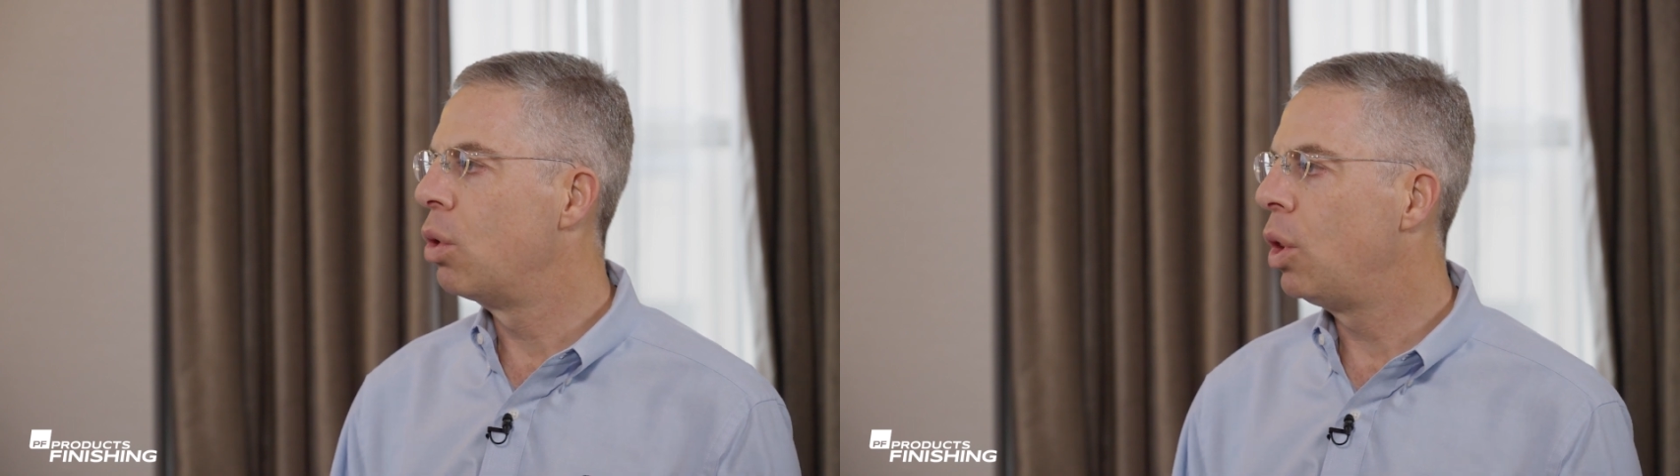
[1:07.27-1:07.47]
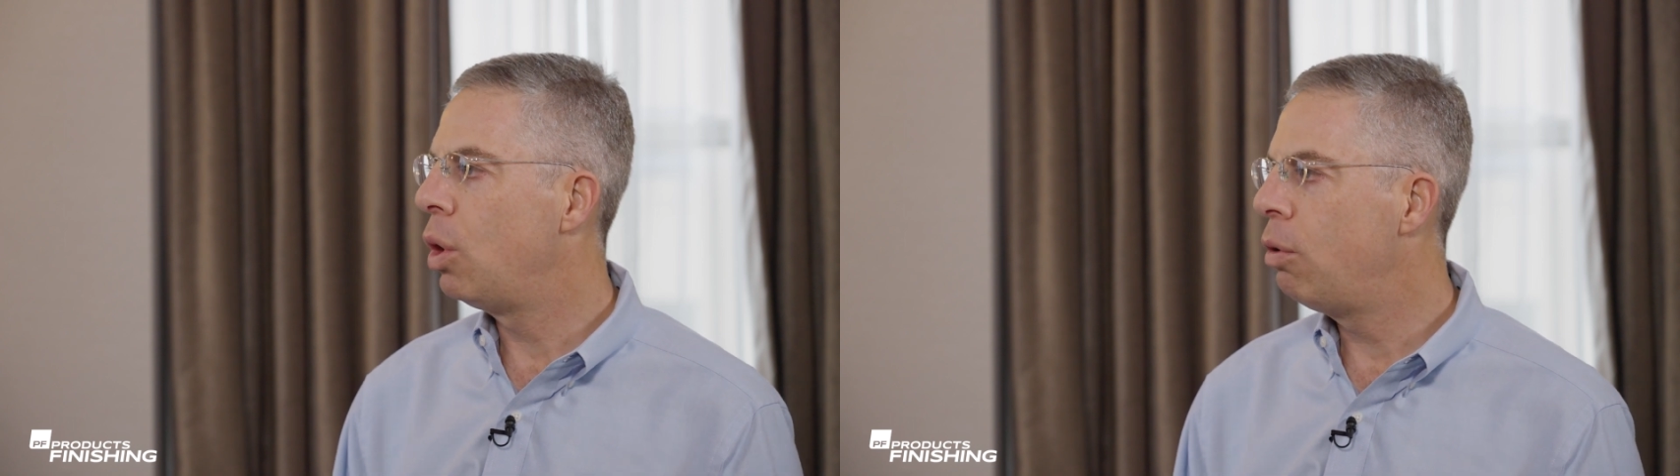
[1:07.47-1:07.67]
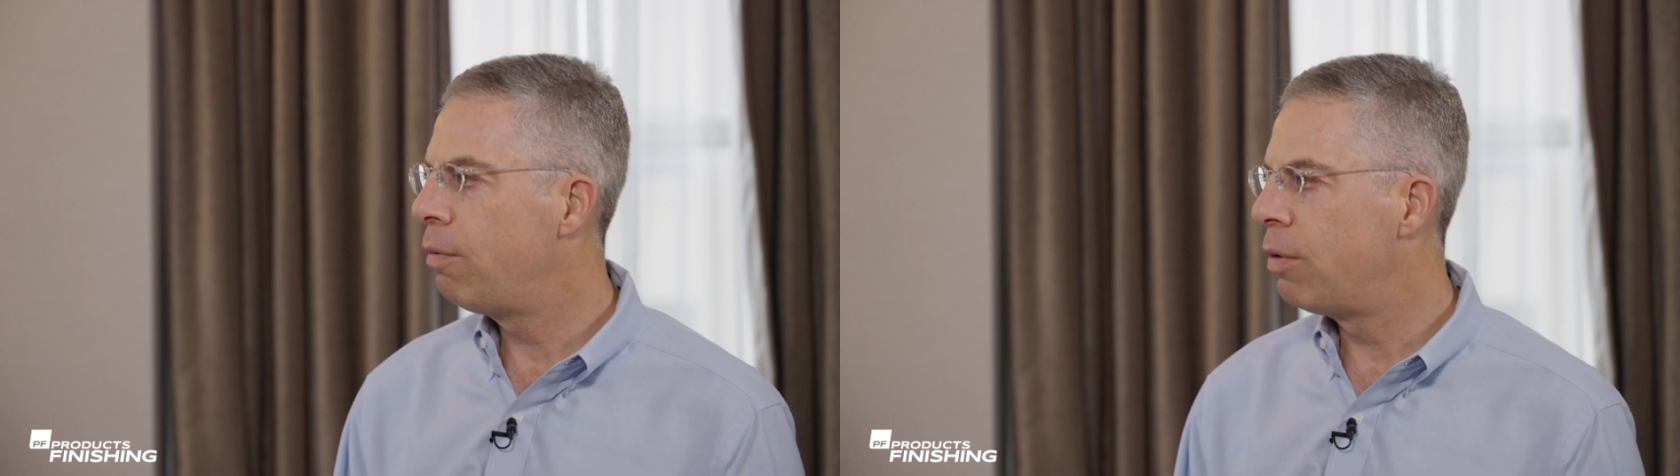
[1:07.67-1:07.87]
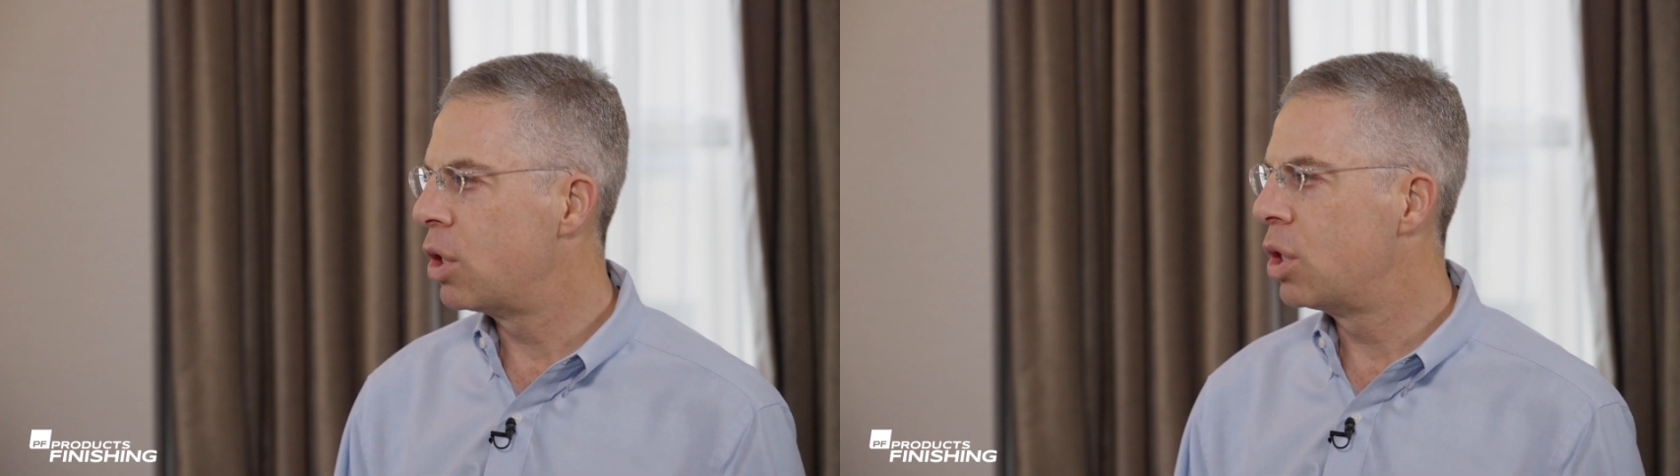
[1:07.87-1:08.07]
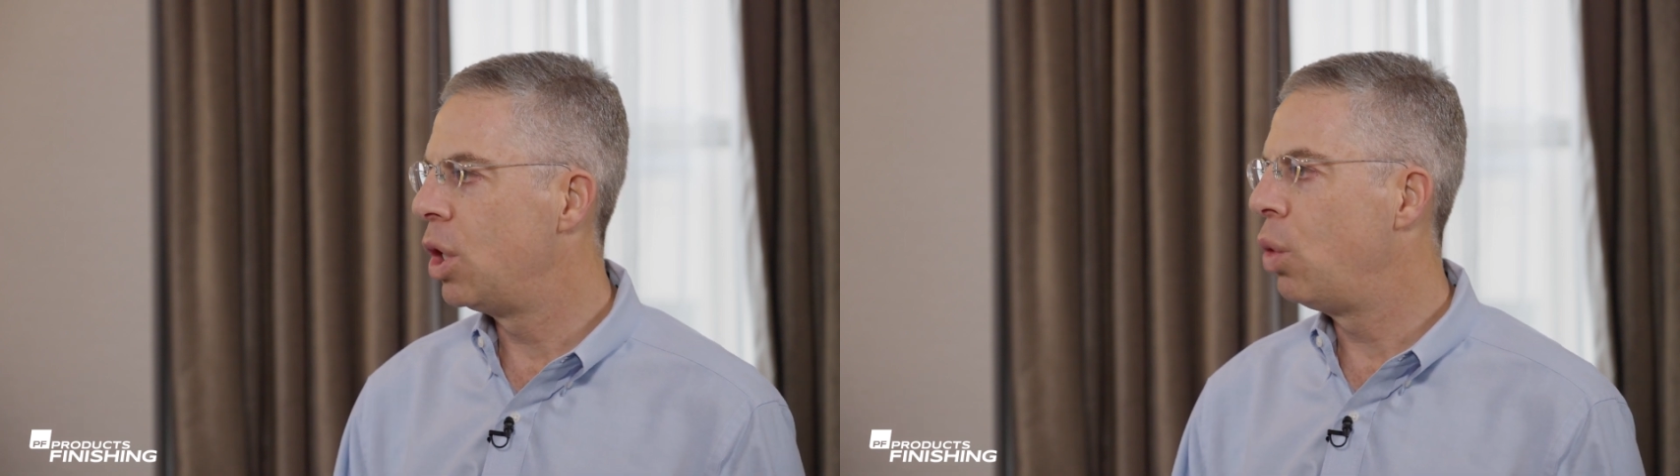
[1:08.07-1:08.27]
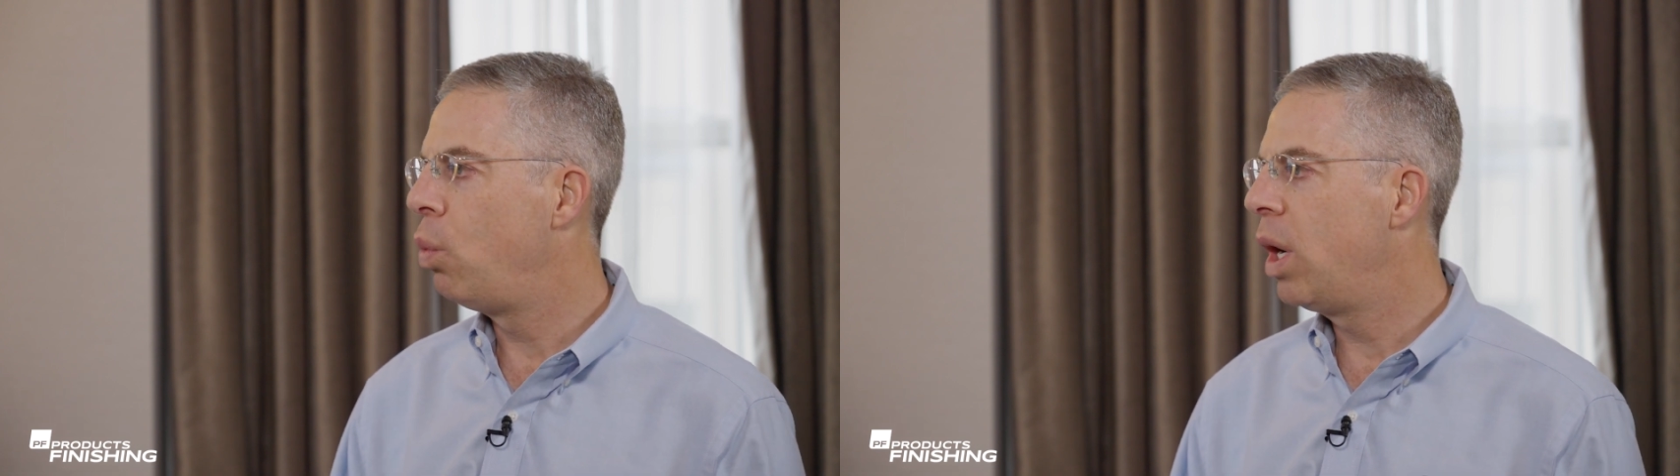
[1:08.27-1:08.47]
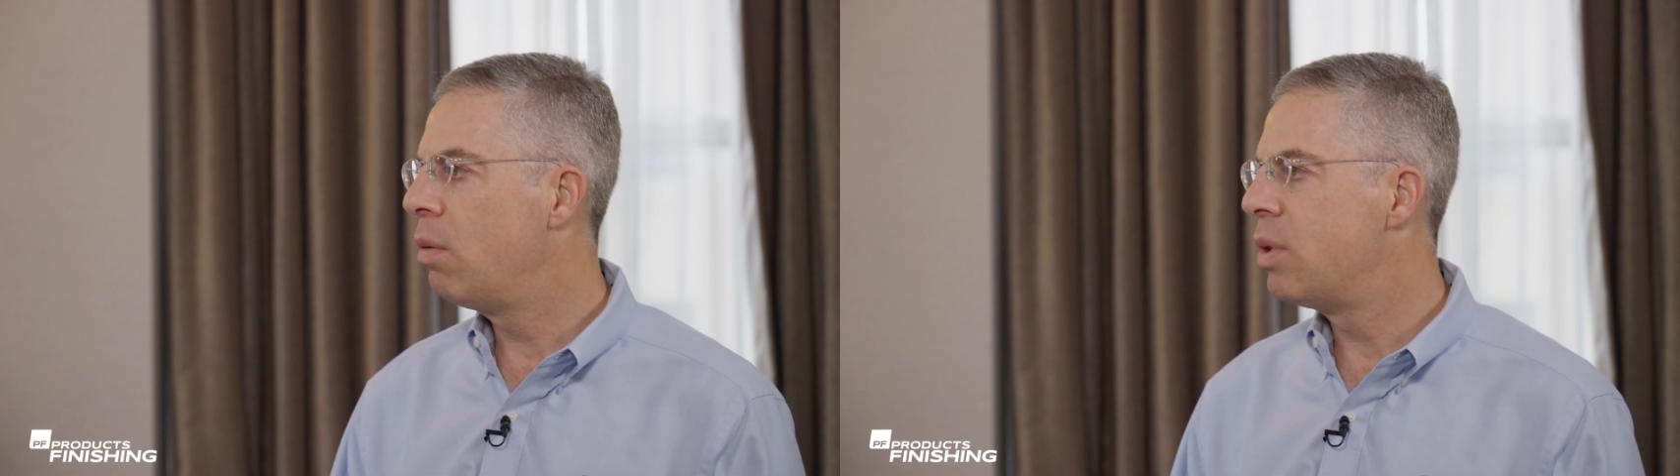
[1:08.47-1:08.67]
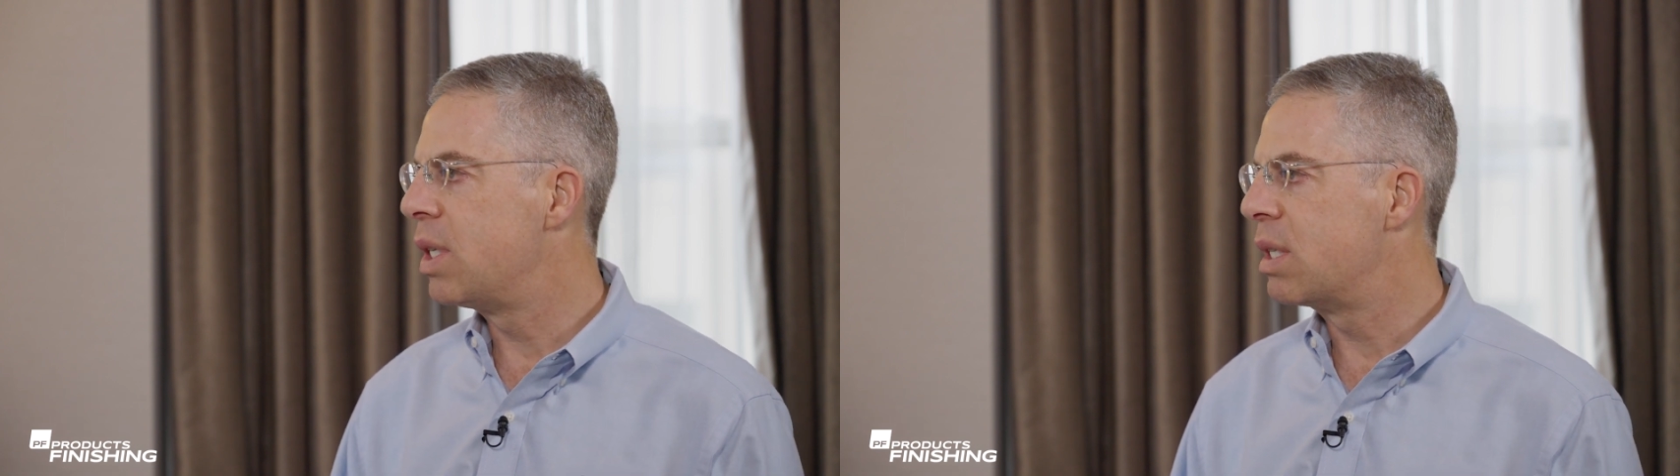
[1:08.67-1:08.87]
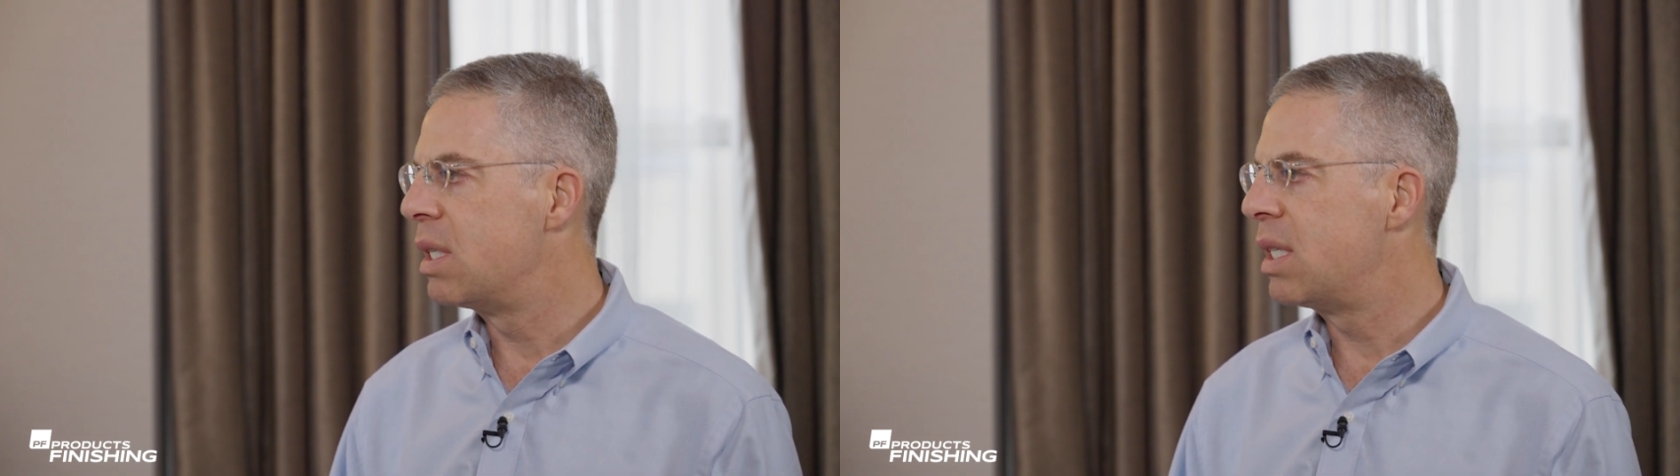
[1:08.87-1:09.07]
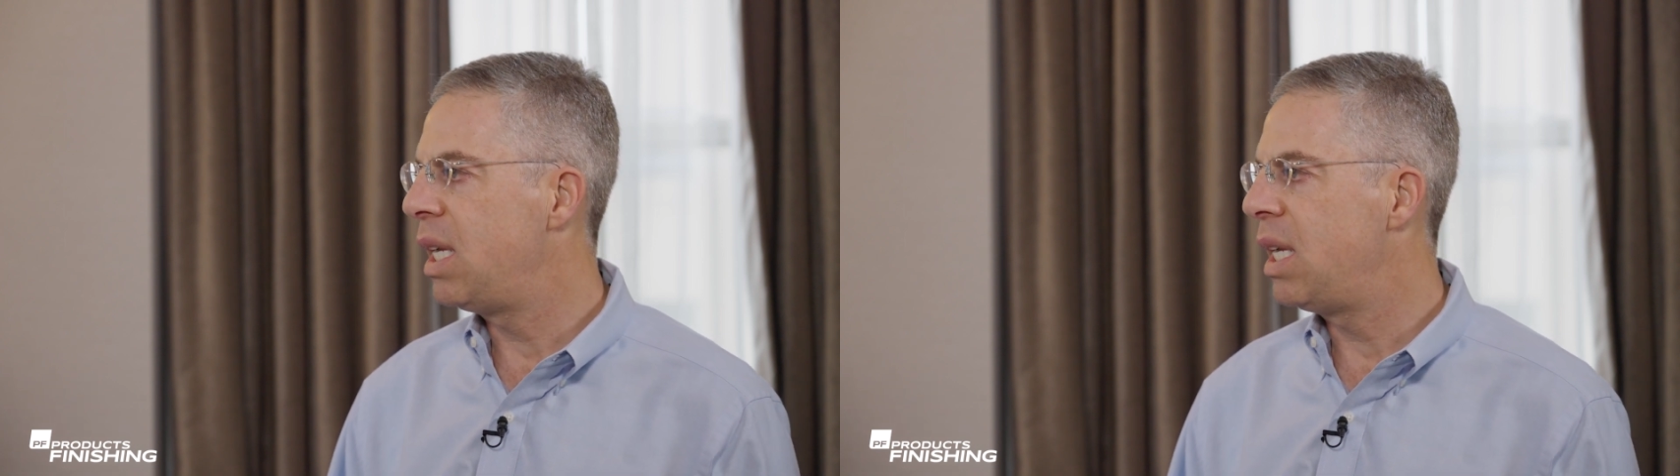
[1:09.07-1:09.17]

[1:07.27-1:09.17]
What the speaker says: or low friction and wear resistance,